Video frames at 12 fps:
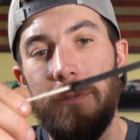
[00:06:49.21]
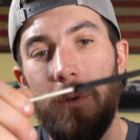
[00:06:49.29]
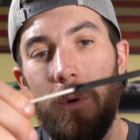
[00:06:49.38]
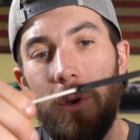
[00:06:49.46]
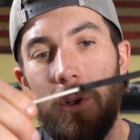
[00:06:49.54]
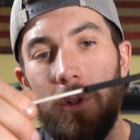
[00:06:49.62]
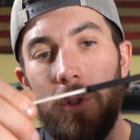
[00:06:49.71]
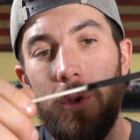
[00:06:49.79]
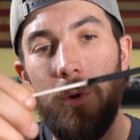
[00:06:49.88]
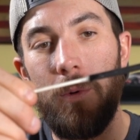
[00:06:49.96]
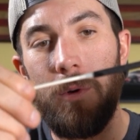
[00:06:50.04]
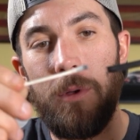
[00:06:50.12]
your
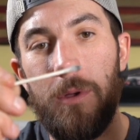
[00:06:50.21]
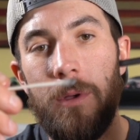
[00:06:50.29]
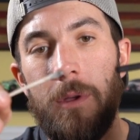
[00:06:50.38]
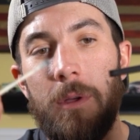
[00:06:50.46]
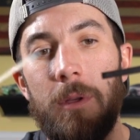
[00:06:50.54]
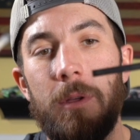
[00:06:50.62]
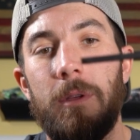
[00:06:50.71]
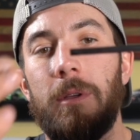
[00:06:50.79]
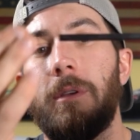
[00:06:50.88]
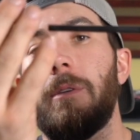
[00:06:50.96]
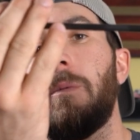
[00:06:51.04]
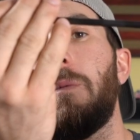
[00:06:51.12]
glue
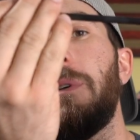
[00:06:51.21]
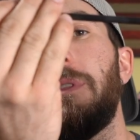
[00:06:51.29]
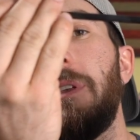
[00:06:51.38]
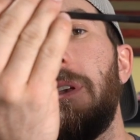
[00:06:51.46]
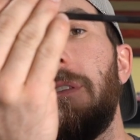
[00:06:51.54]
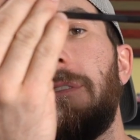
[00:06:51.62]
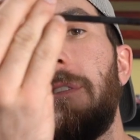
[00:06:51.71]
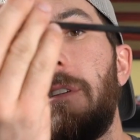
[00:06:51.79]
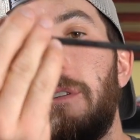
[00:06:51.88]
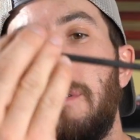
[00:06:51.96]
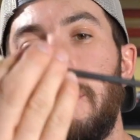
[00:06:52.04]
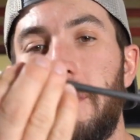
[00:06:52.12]
with the insert,